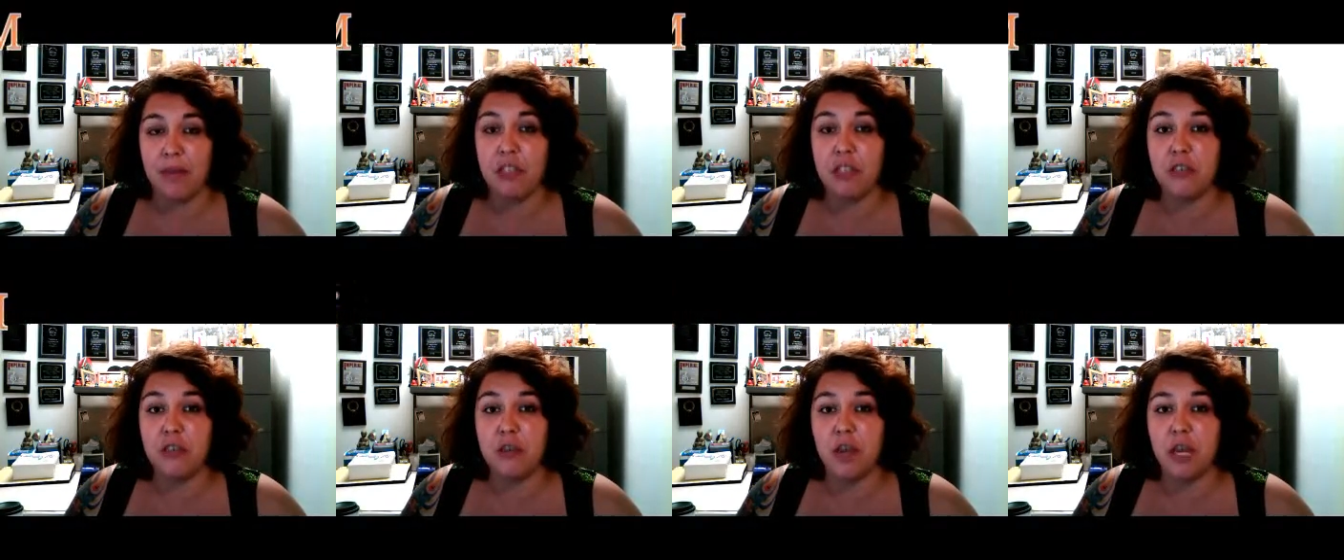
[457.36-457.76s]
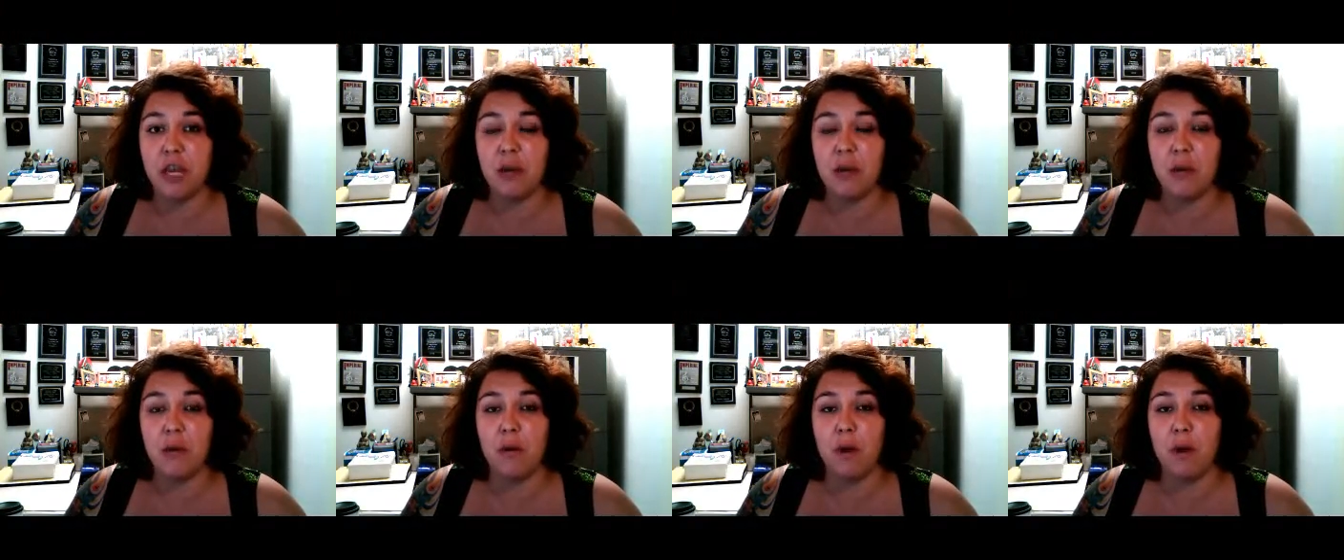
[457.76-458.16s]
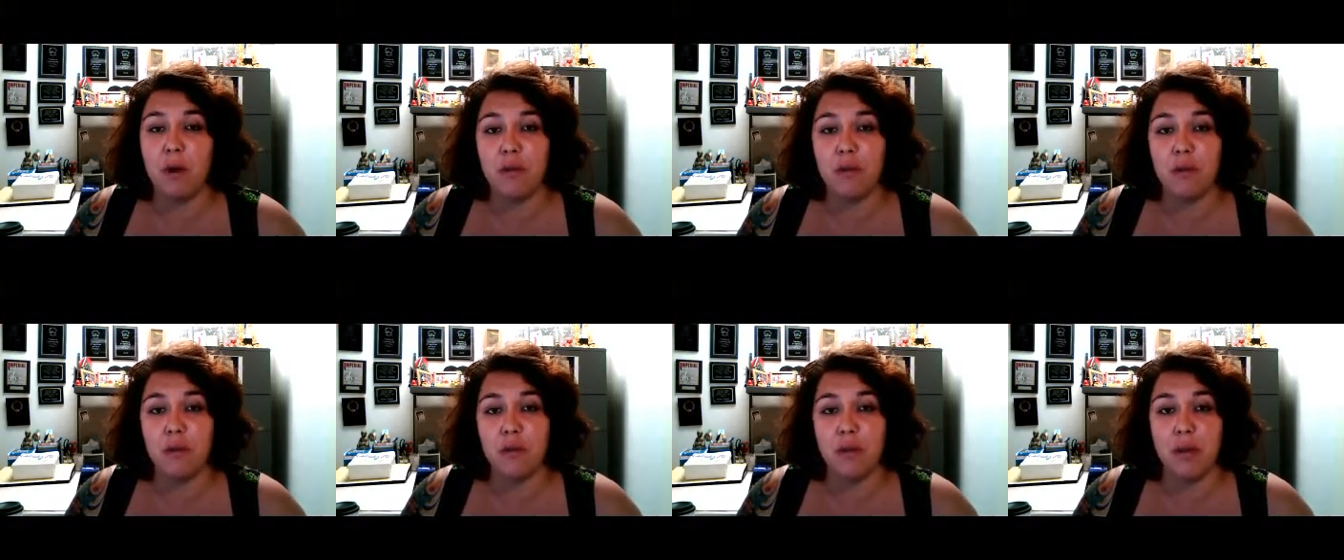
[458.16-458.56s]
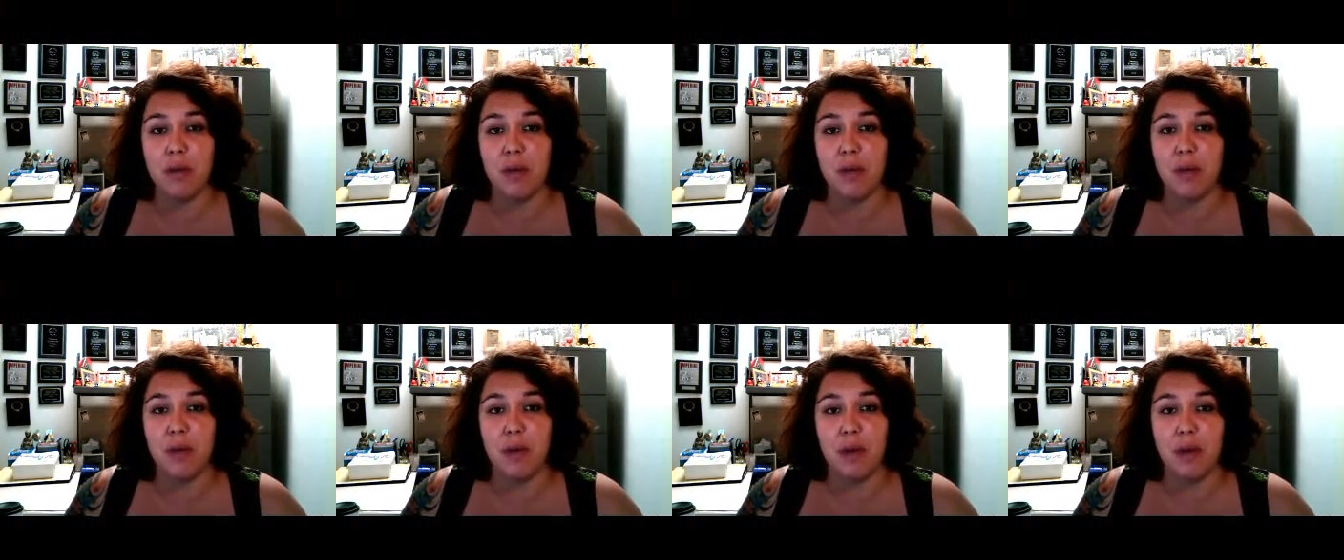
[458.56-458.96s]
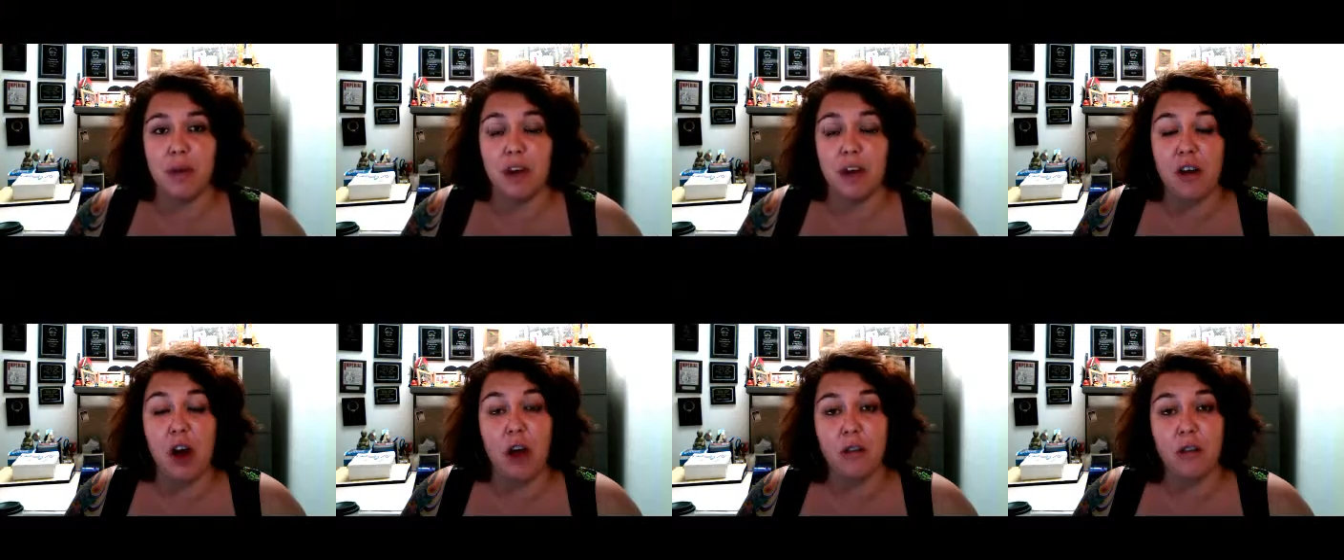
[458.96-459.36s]
This training will also be
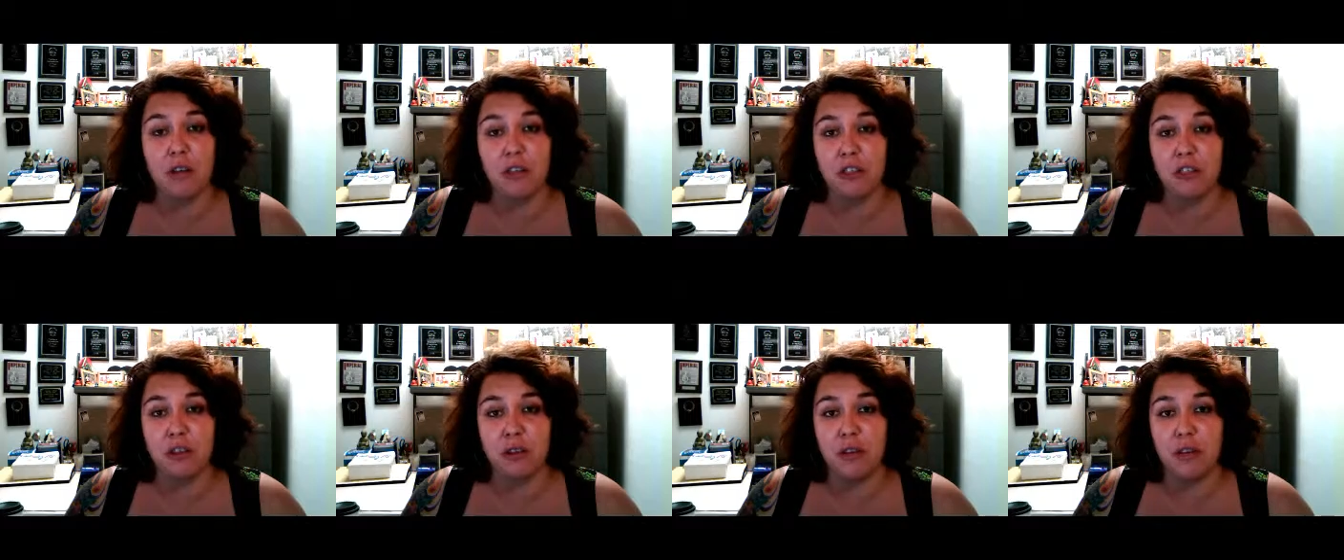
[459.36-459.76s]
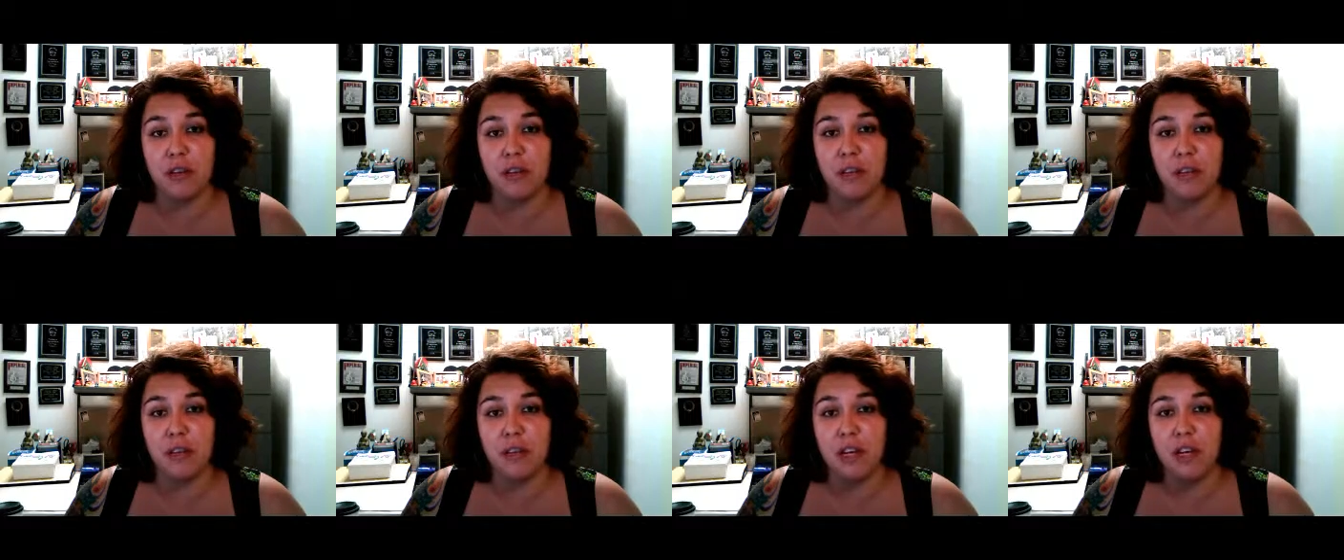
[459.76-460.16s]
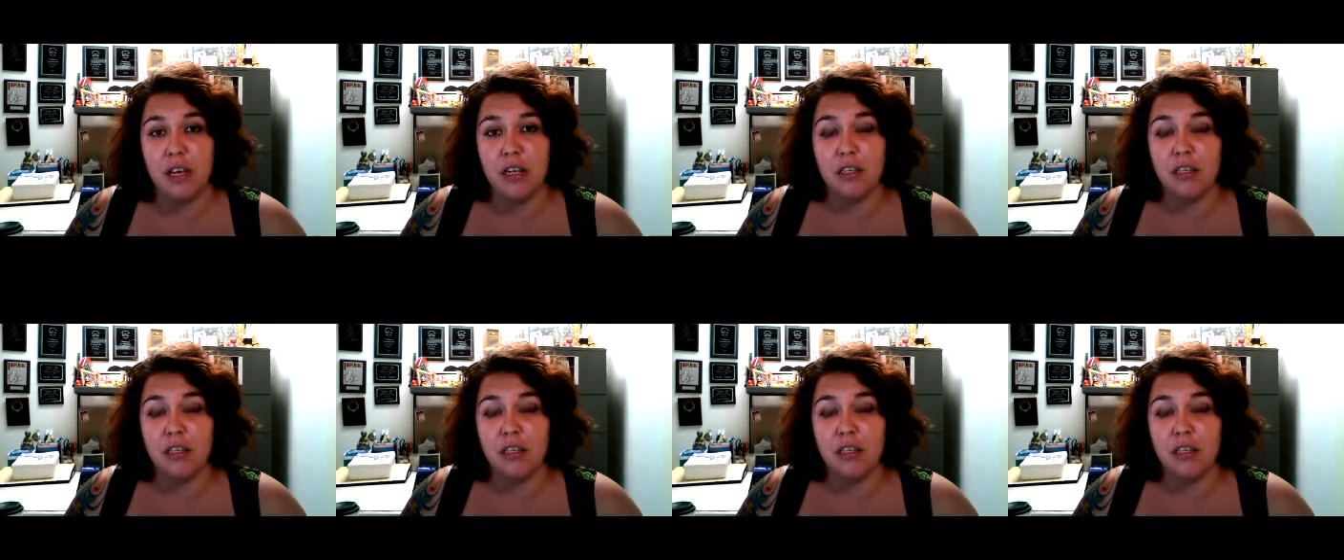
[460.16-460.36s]
with college students,